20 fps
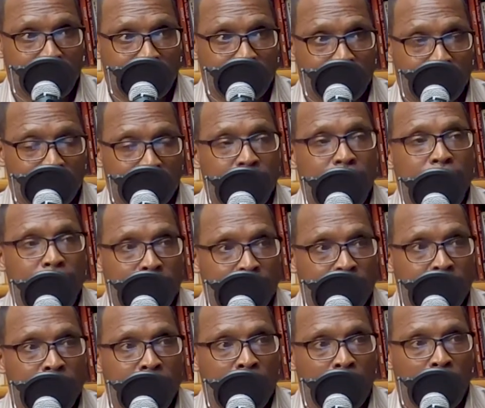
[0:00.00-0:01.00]
Right.
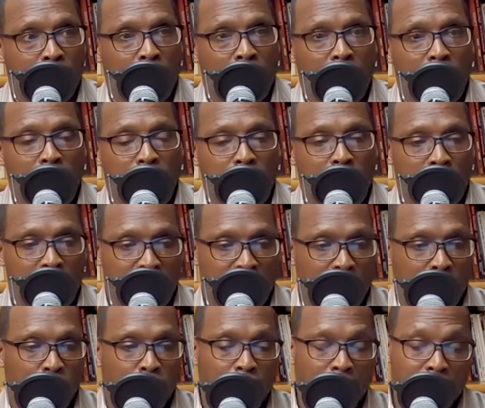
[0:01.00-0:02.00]
Whether you're
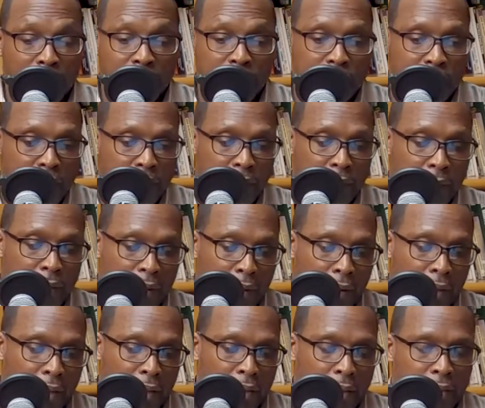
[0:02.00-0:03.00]
even willing to,
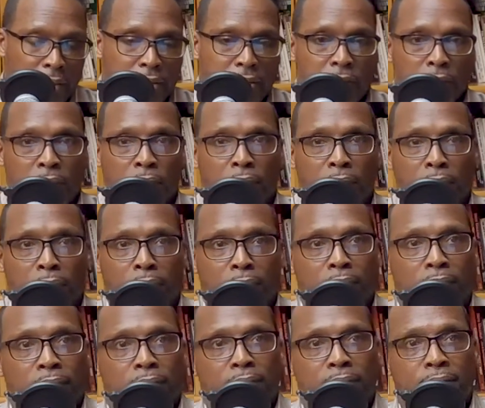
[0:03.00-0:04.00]

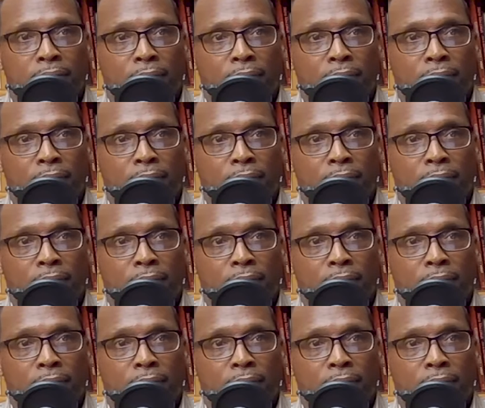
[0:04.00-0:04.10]
to